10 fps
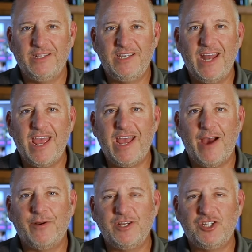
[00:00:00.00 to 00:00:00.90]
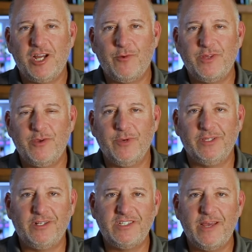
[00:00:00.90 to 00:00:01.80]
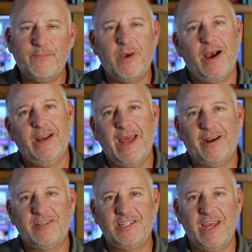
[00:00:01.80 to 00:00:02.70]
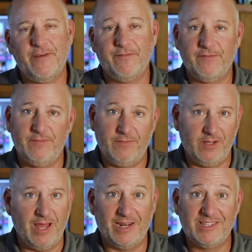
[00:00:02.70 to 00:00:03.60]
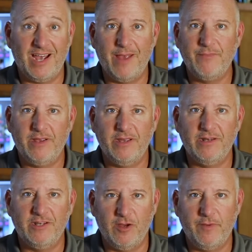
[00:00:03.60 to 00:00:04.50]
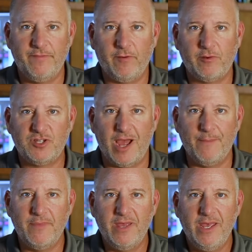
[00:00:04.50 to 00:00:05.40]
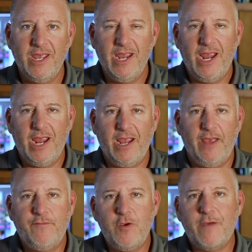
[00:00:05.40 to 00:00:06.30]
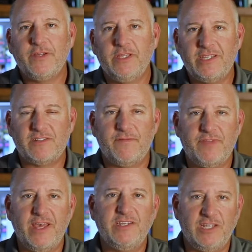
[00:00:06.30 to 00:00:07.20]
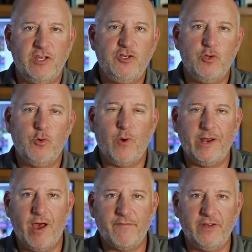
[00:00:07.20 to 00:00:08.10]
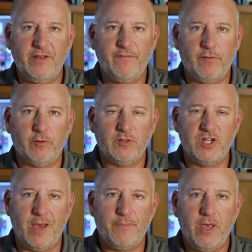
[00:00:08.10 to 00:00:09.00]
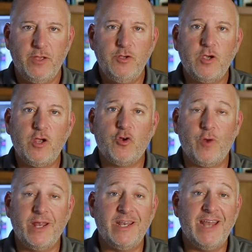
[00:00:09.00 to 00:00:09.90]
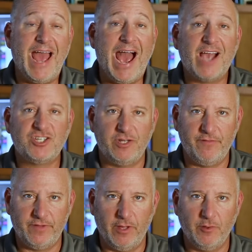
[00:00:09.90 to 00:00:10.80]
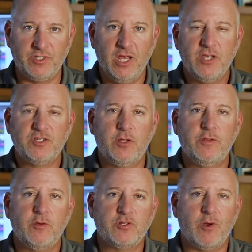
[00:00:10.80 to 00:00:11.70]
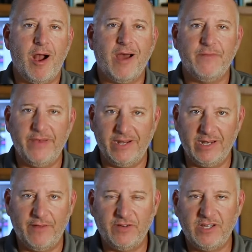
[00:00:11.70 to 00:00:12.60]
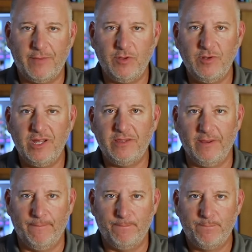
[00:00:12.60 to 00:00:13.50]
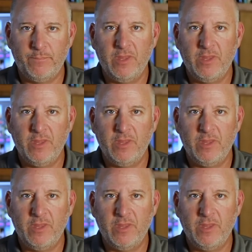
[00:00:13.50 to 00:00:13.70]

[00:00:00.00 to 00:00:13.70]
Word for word: and today I want to share with you a little tip on how to save a lot of time in Adobe Photoshop. If you have a list of things that you do quite often in Photoshop, you can create an action for those so that those are automated every time you need them.